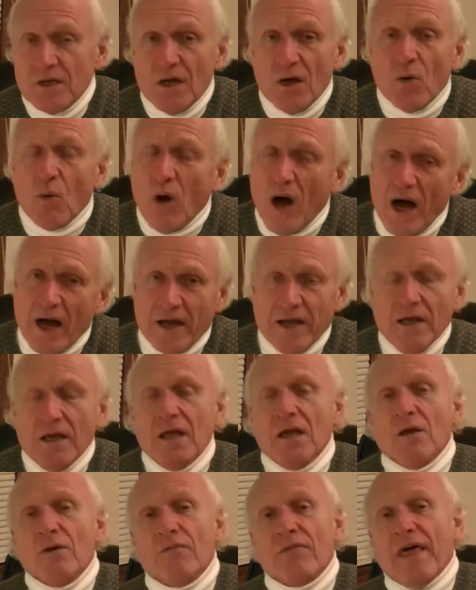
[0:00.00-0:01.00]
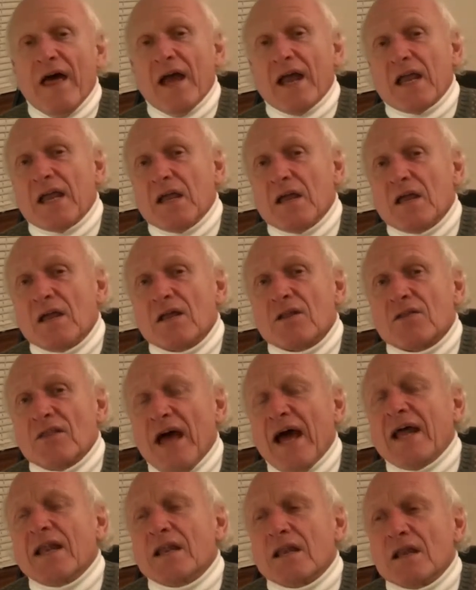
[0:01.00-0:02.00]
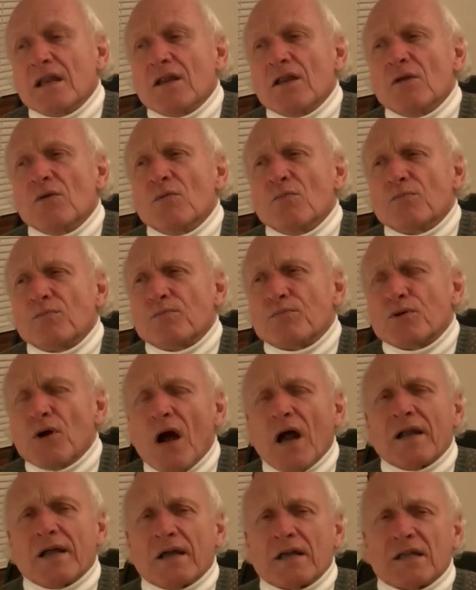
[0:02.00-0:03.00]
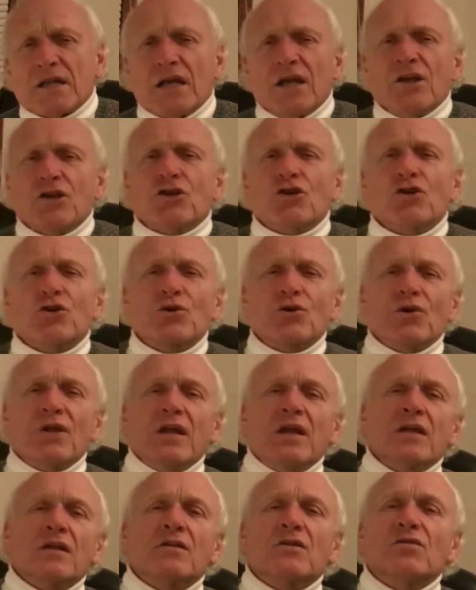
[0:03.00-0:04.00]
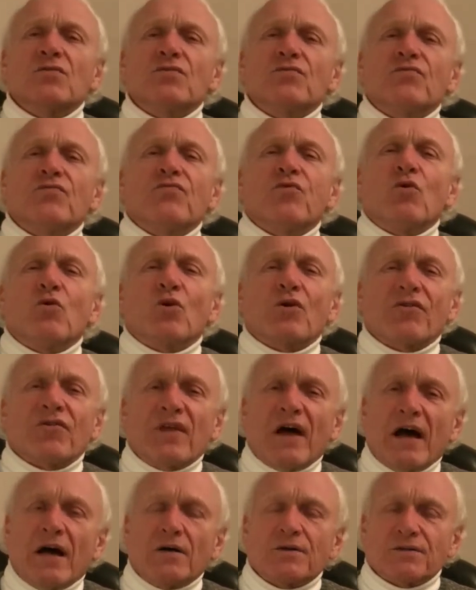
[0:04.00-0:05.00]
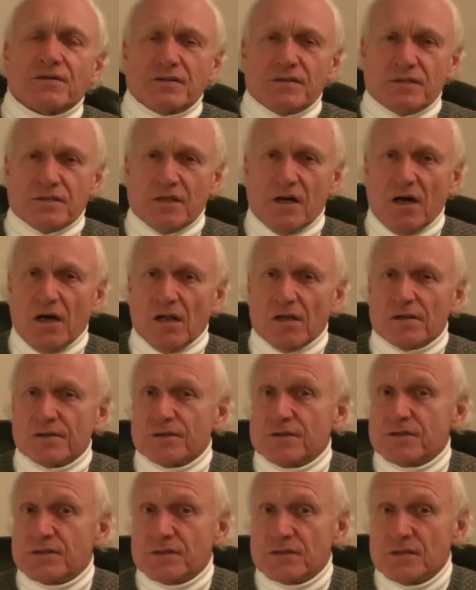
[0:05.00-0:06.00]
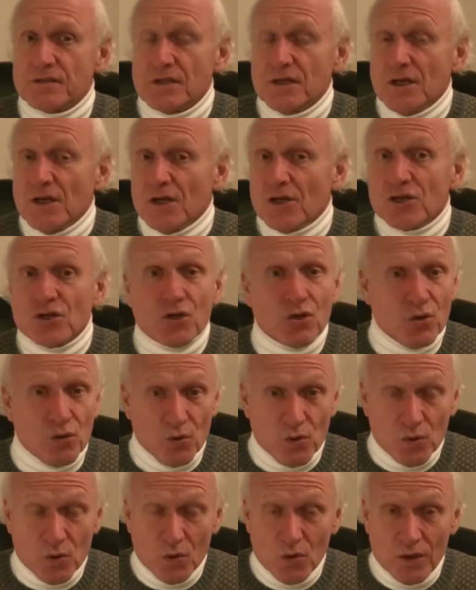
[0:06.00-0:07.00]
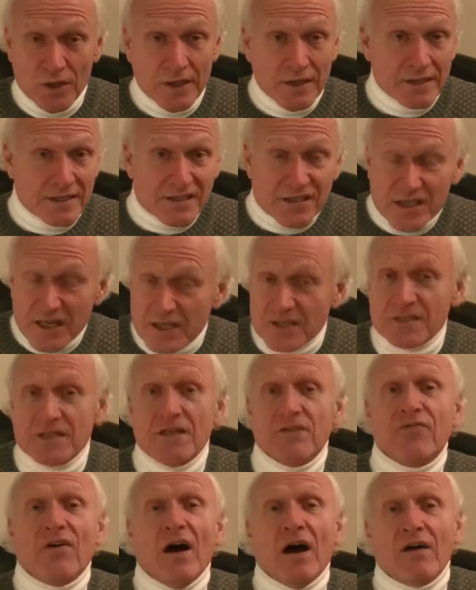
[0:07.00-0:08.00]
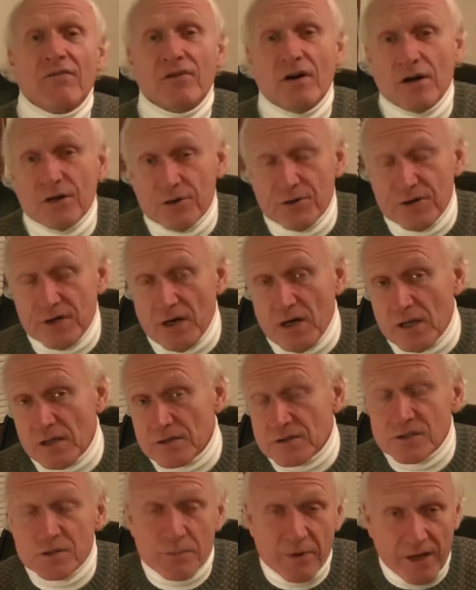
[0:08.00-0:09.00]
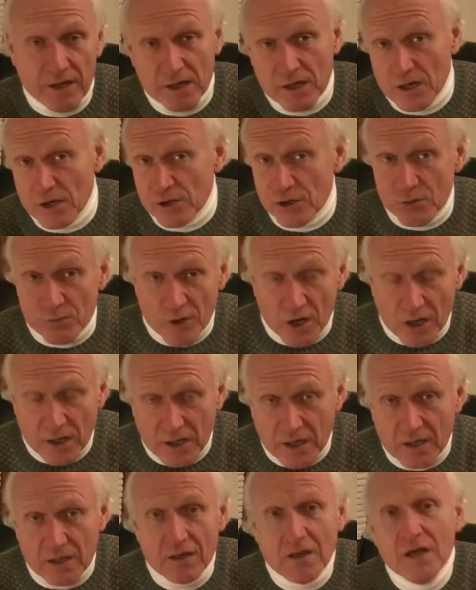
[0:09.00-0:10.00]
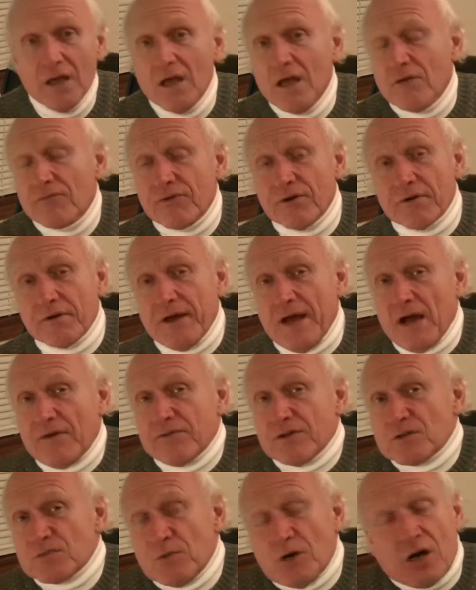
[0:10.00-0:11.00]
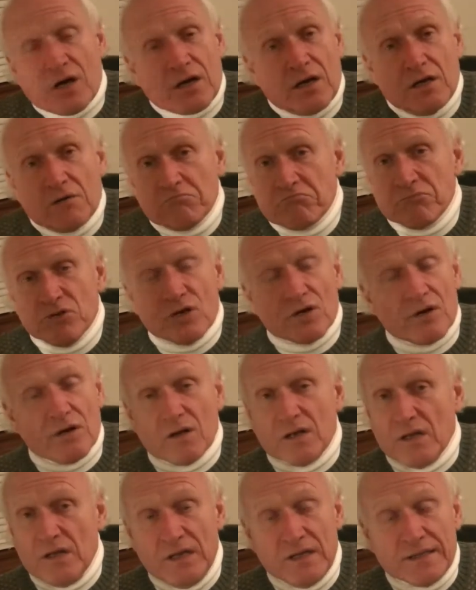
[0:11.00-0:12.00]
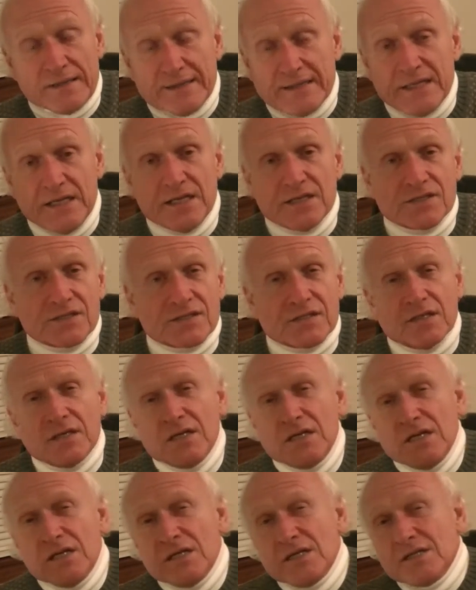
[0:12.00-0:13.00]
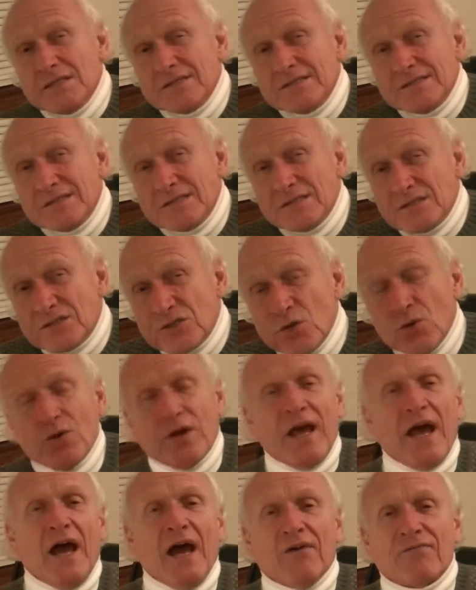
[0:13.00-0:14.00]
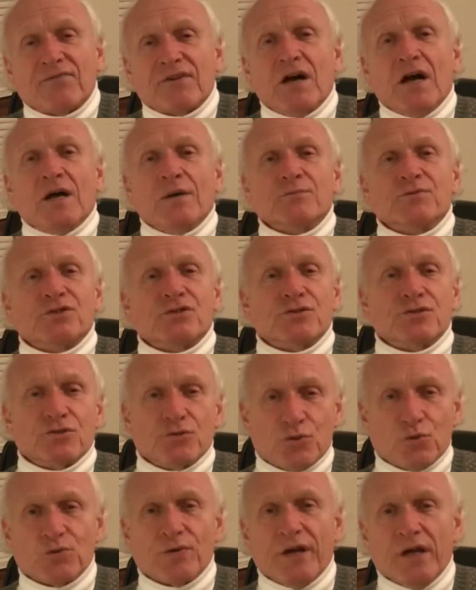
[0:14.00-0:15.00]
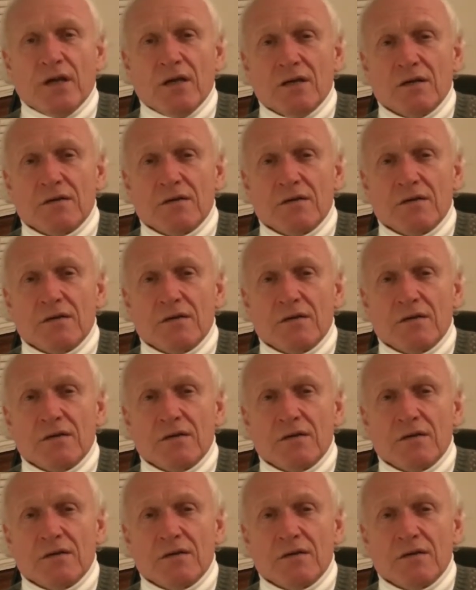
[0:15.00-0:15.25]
Why? That product can turn into $4,000 to $6,500 depending on your market. If you're an average market, you're going to at least 2.5 times your jewelry.